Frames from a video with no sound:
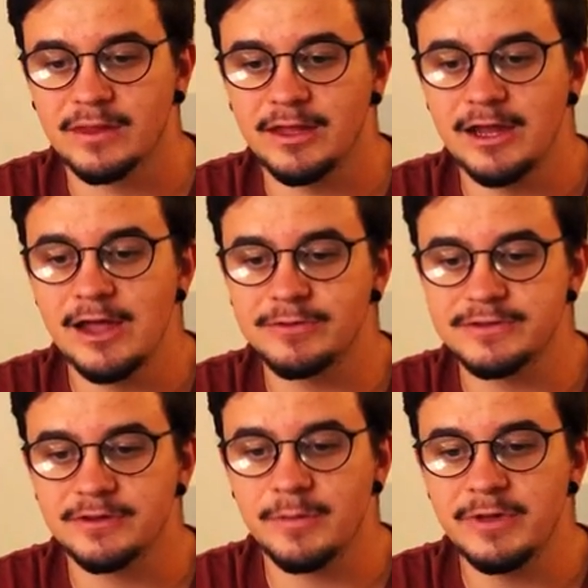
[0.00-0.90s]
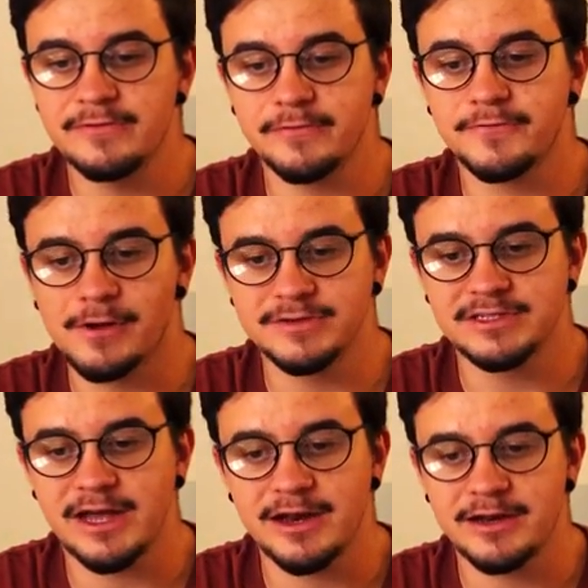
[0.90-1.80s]
And it was a bit of a false
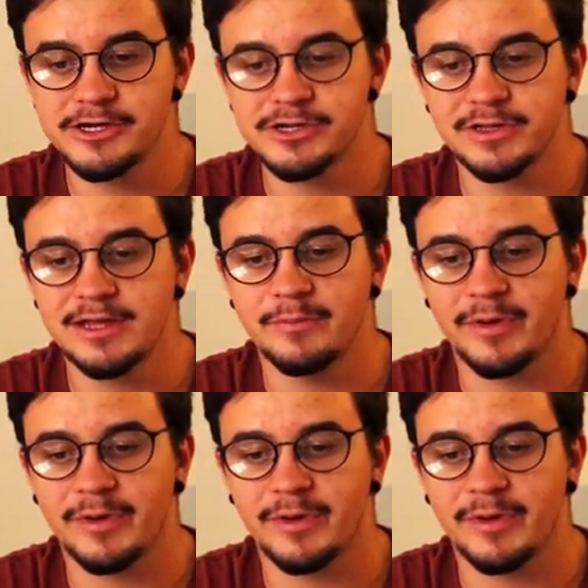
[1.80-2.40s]
start initially,